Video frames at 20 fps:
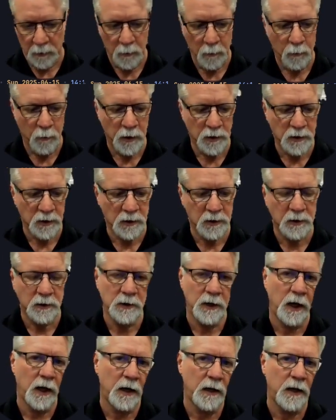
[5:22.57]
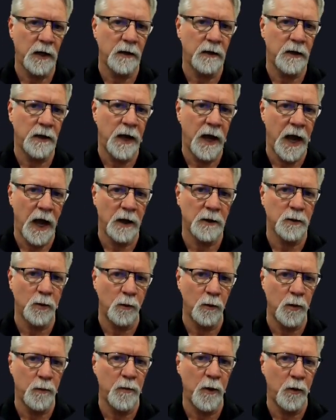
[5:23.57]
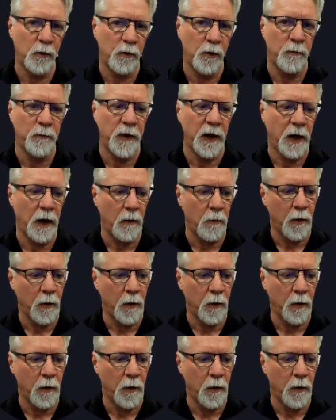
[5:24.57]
which is telling it the actual repo group that I